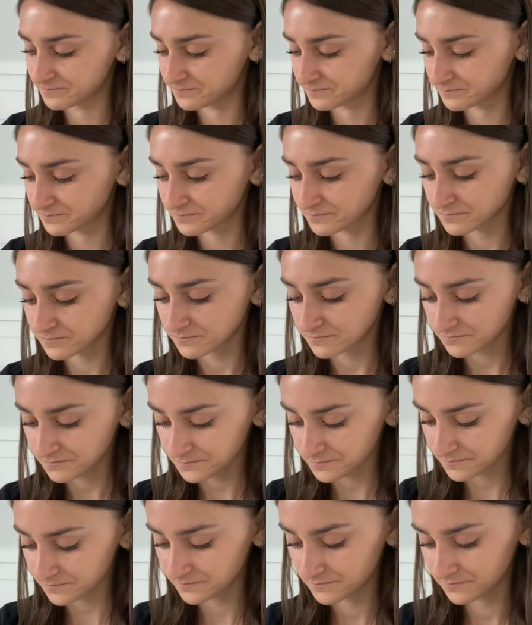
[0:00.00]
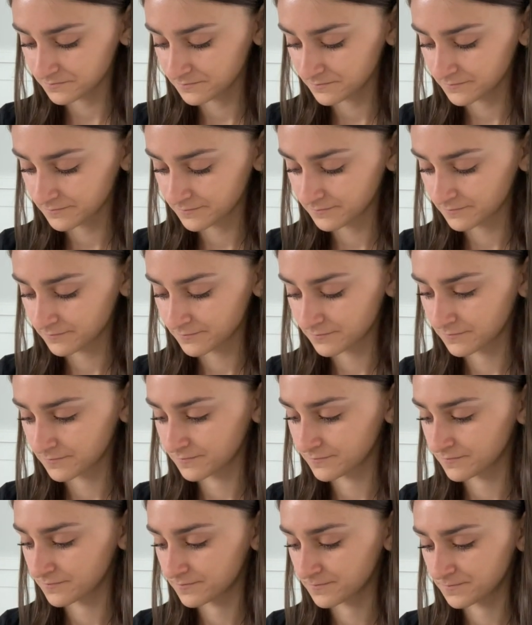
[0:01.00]

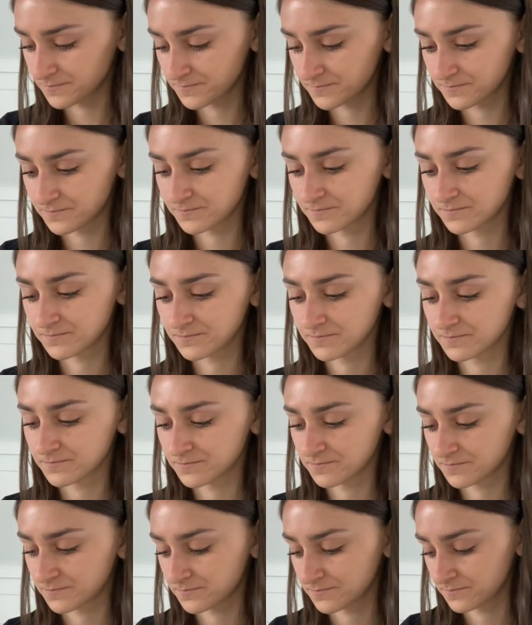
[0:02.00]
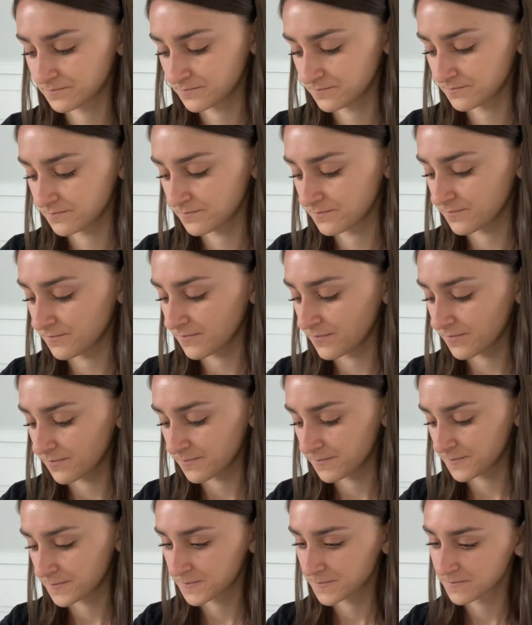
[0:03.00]

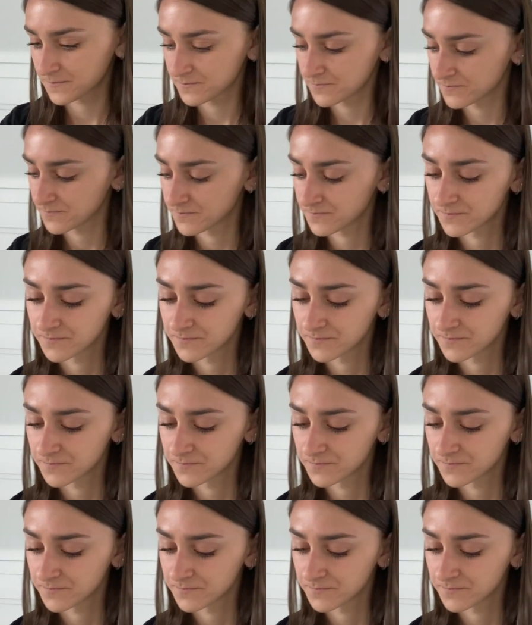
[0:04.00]
[no speech]